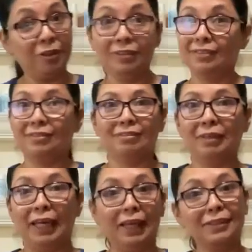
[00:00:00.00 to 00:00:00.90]
well,
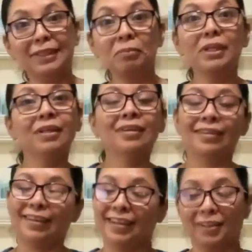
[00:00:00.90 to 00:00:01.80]
yeah, demon.
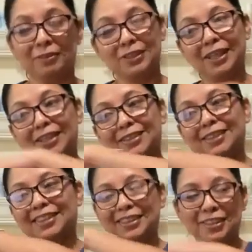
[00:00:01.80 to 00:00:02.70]
And it was like,
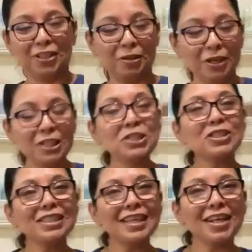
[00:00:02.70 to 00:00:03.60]
you know,
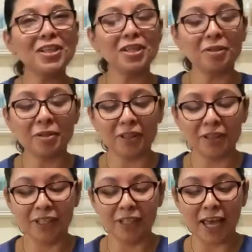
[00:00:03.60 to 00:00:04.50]
so just like on
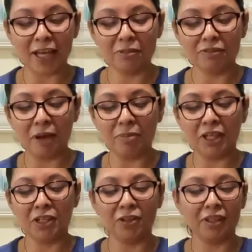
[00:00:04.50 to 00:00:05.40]
the Addams
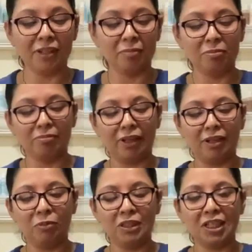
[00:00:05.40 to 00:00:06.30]
Family, you know,
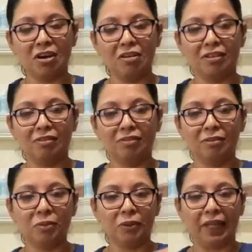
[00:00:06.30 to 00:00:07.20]
what is it called?
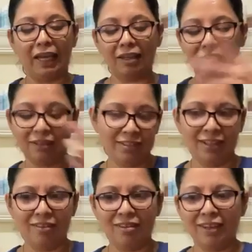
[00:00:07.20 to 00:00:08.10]
The one with the hand?
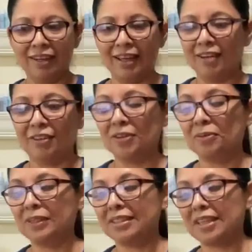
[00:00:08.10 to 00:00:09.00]
Is it called hand? I don't
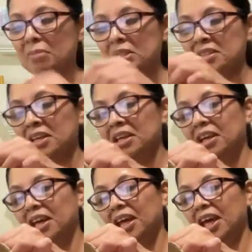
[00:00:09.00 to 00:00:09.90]
know what his name is.
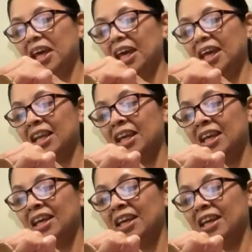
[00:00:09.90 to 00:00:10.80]
And
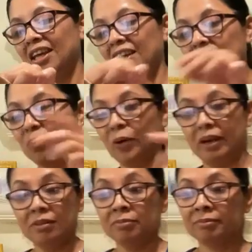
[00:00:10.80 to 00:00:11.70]

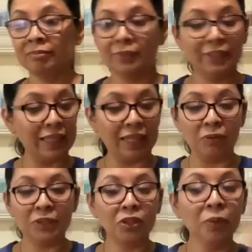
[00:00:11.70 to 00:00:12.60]
well, this
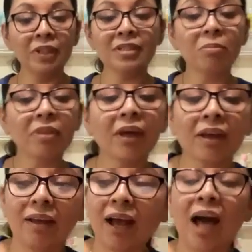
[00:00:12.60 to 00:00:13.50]
thing was doing the same
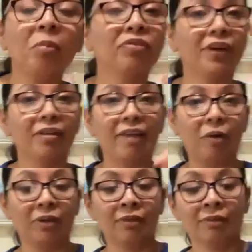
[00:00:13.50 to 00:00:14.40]
thing. I'm afraid of
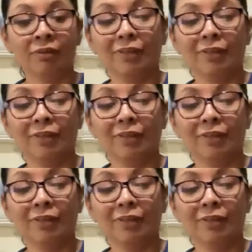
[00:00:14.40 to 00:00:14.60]
that one.